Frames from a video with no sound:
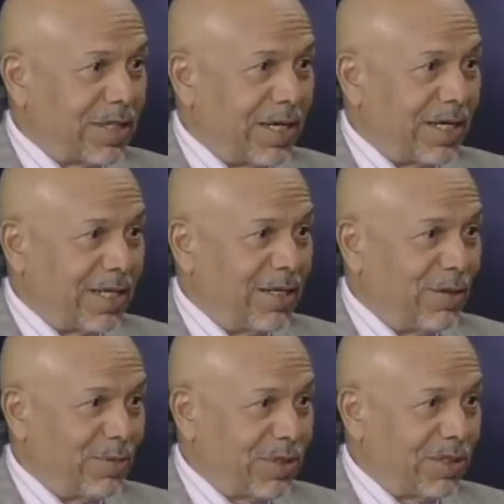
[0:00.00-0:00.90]
strike the
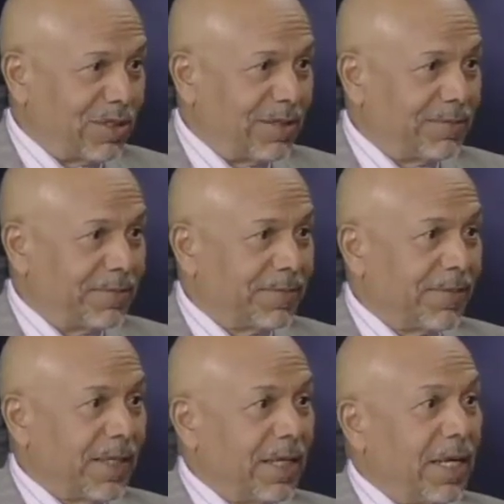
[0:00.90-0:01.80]
opposition. Mm
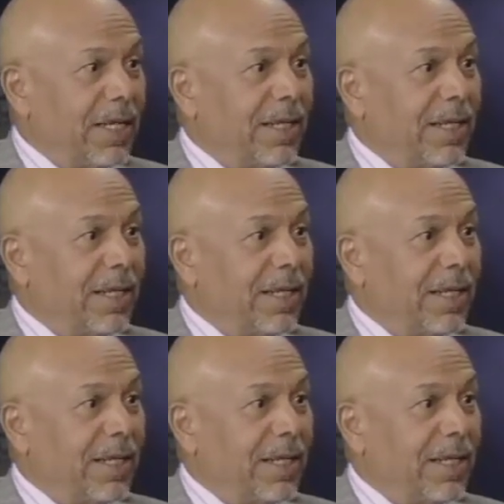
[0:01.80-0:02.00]
-hmm.